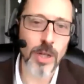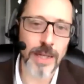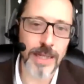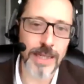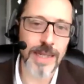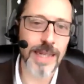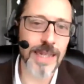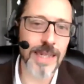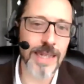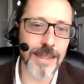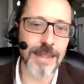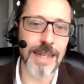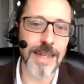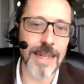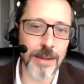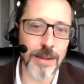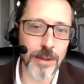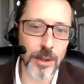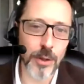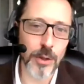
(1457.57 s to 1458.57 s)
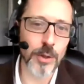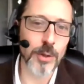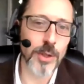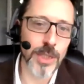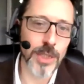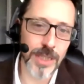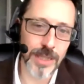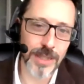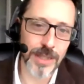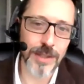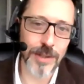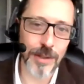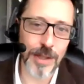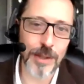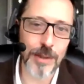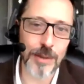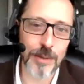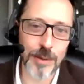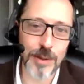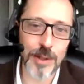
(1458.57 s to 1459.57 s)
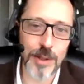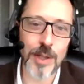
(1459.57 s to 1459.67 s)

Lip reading: like in the good scenario?